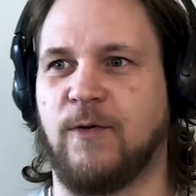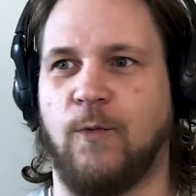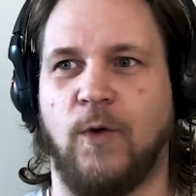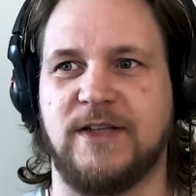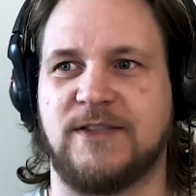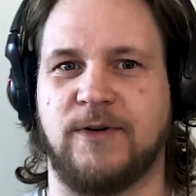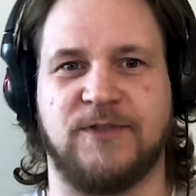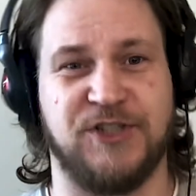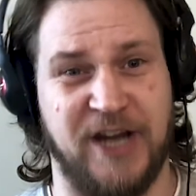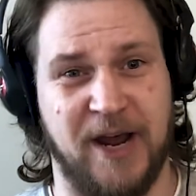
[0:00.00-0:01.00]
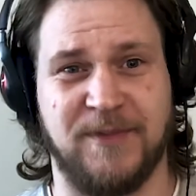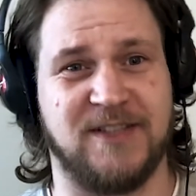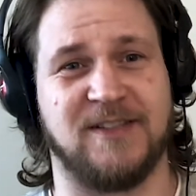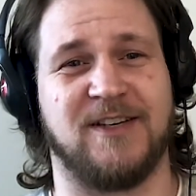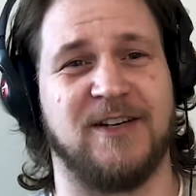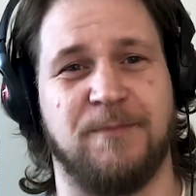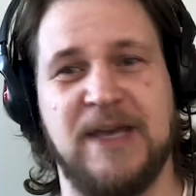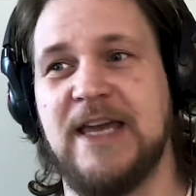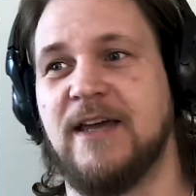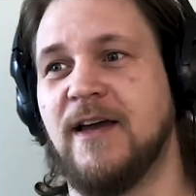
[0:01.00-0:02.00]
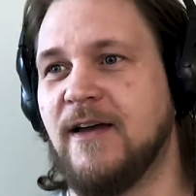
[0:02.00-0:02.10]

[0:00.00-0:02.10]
what sort of champ this is going to be.